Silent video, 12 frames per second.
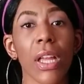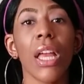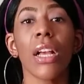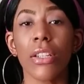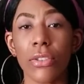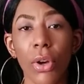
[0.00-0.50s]

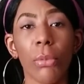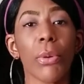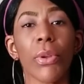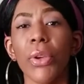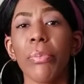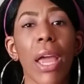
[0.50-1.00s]
Because normally
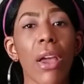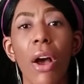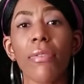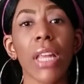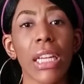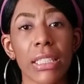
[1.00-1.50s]
when you pay
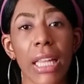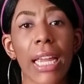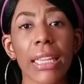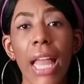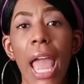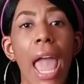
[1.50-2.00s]
off things like
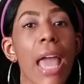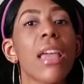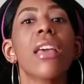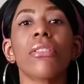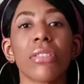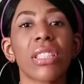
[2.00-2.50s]
that,
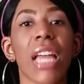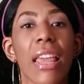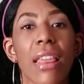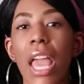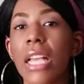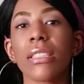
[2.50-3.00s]
it'll say
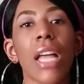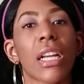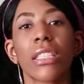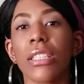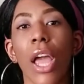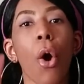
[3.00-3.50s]
that. It's not going
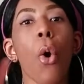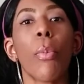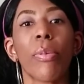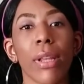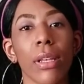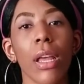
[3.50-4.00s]
to say
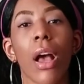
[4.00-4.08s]
open.